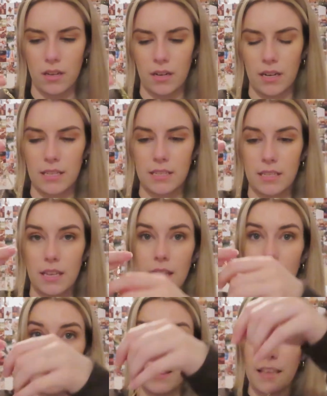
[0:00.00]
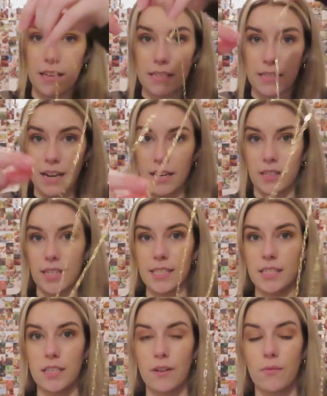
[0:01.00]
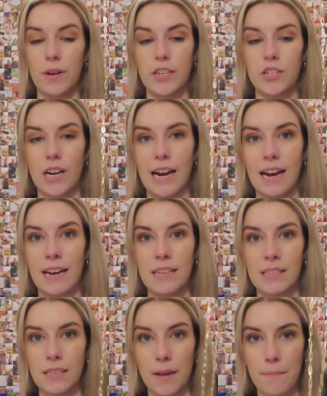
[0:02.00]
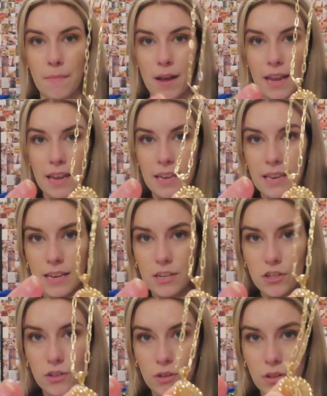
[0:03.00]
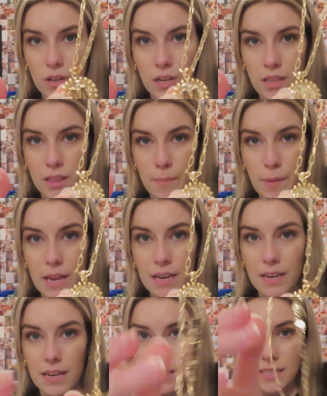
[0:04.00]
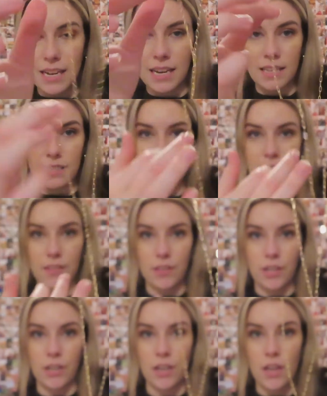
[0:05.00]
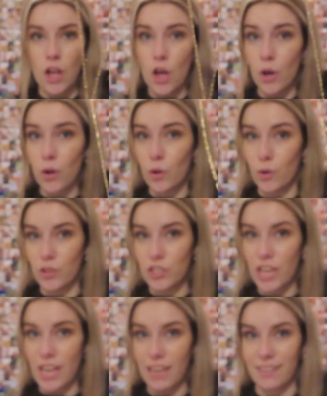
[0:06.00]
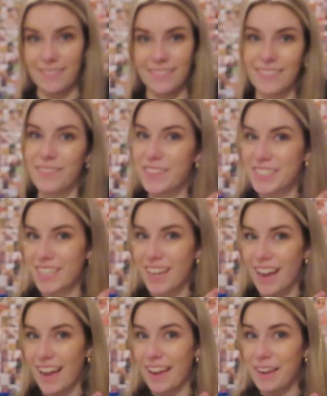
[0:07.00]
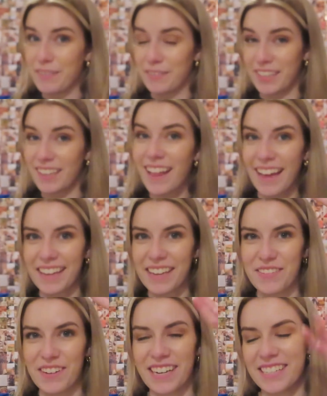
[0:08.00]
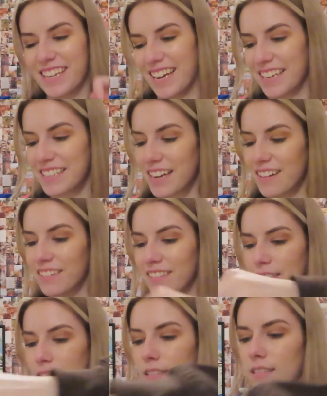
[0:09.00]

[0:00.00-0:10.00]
got this necklace, which has my initial on the pendant and is another gold chain, which I really like, if you guys can't tell.